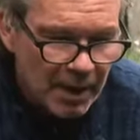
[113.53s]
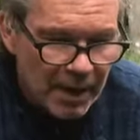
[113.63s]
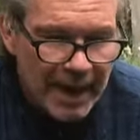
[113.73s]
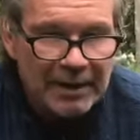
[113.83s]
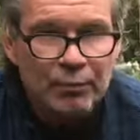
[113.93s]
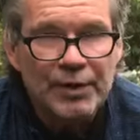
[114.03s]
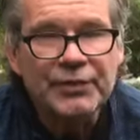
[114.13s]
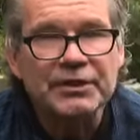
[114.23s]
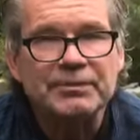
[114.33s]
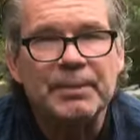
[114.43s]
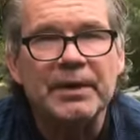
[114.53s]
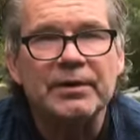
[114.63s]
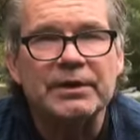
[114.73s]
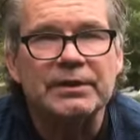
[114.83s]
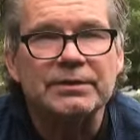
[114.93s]
And with
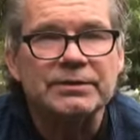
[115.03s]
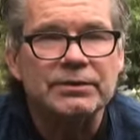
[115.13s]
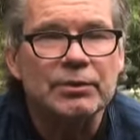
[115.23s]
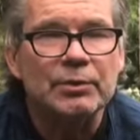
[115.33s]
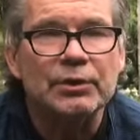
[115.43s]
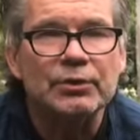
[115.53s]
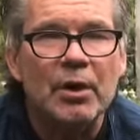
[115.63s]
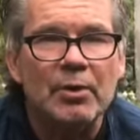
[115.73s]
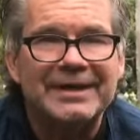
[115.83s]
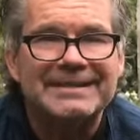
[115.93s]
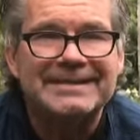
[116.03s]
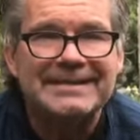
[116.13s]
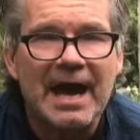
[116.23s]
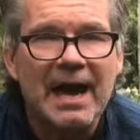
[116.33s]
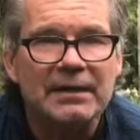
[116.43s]
experience, you will know
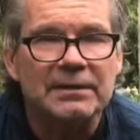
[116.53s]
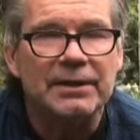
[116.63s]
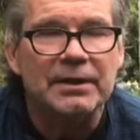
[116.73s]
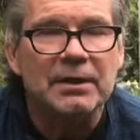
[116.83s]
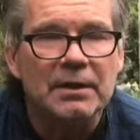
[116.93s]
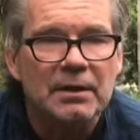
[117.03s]
exactly